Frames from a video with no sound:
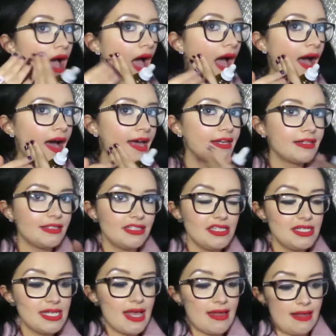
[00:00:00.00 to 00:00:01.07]
and
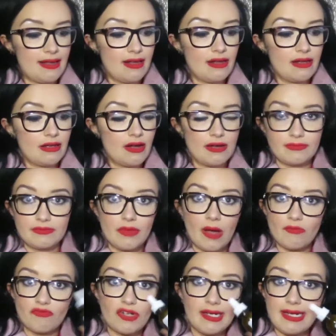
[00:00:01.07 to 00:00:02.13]
yeah,
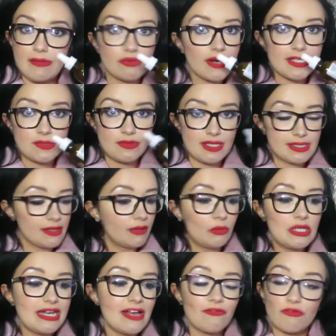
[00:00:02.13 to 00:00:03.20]
I'm really impressed with this. I
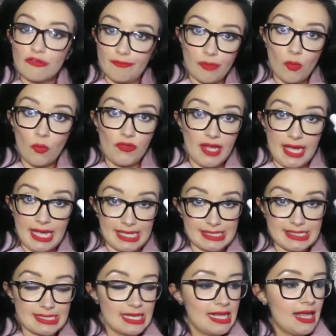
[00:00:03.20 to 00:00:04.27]
would never have bought
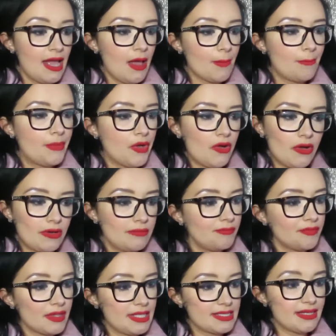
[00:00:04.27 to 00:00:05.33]
this, but
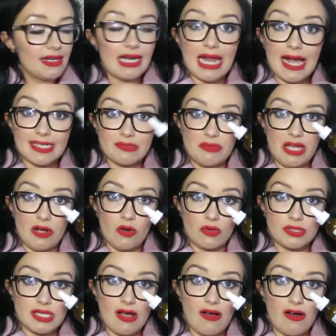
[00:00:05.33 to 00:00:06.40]
it's going to last me a
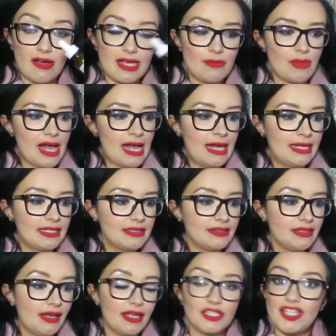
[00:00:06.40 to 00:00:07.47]
long time,
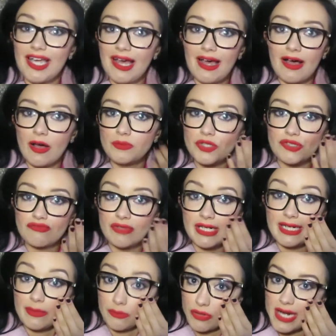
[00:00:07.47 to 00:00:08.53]
and yeah, I'm just
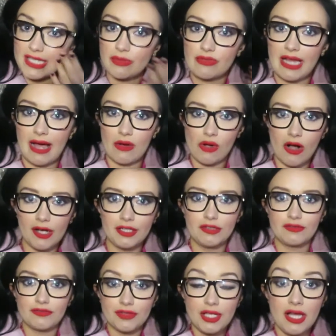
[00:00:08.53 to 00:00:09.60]
really impressed with how kind
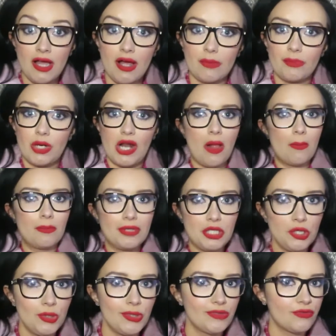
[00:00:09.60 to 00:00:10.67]
of plump
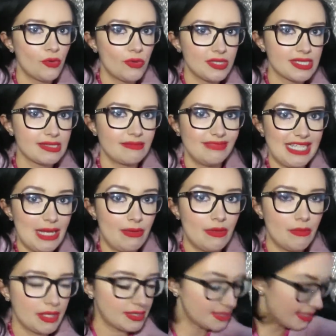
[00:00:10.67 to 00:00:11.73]
and youthful it's
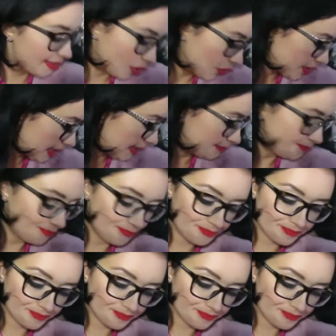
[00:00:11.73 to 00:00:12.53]
keeping my skin looking.